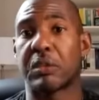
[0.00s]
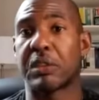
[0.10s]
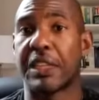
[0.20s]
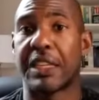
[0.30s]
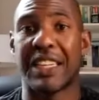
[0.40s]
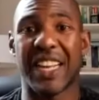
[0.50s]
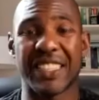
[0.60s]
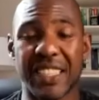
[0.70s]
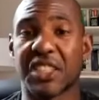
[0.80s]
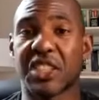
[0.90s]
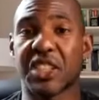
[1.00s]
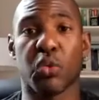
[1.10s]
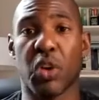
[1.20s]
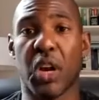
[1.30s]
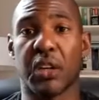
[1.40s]
I went back to work.
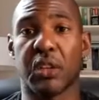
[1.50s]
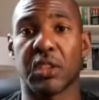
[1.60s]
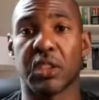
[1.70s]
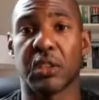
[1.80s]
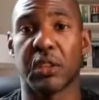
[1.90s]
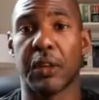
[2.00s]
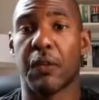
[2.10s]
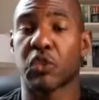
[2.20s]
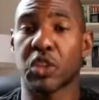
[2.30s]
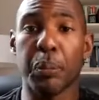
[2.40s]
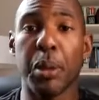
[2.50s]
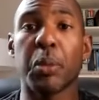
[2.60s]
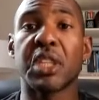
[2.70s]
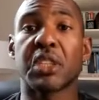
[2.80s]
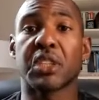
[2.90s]
I didn't sit
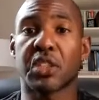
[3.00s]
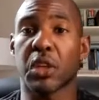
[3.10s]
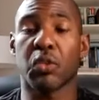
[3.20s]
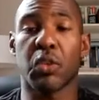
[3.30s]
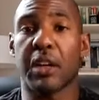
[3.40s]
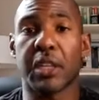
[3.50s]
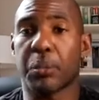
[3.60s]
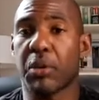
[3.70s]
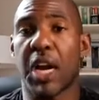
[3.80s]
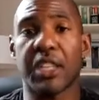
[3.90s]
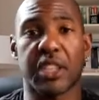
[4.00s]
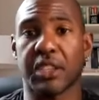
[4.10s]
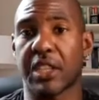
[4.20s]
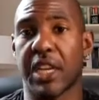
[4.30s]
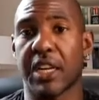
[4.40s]
around. Some people need to sit around
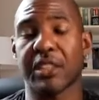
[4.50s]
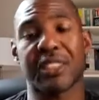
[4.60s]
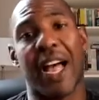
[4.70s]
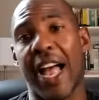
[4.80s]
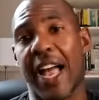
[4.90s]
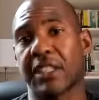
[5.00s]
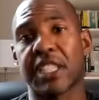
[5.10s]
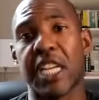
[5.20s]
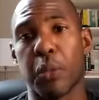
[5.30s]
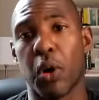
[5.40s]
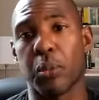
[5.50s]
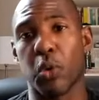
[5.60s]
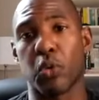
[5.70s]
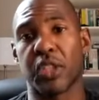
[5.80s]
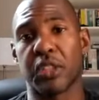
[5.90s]
and process things. I have to
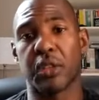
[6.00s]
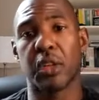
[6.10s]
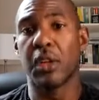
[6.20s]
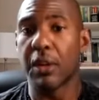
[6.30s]
keep on moving.